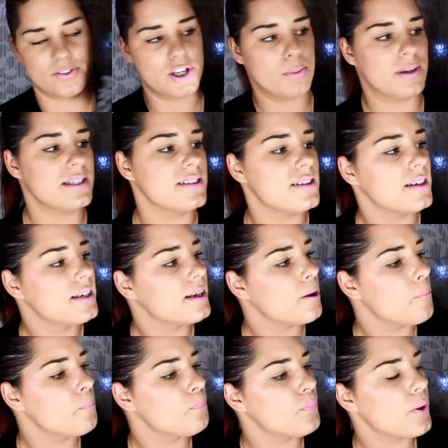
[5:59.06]
of shimmers,
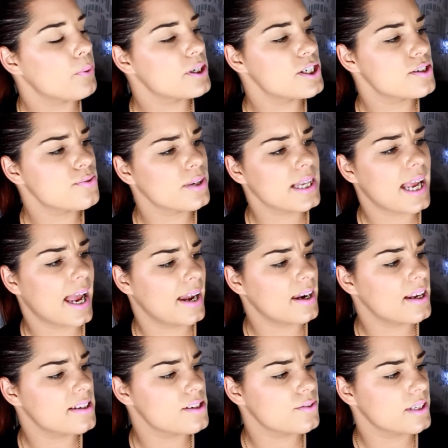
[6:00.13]
which is really
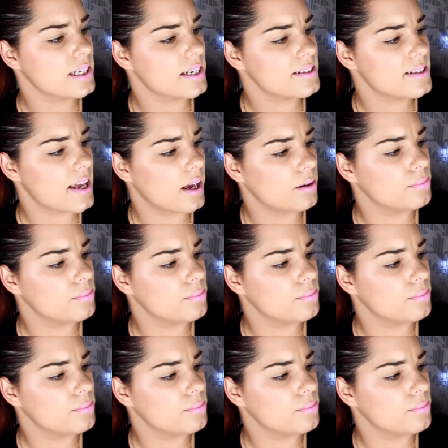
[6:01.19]
handy. It's a really nice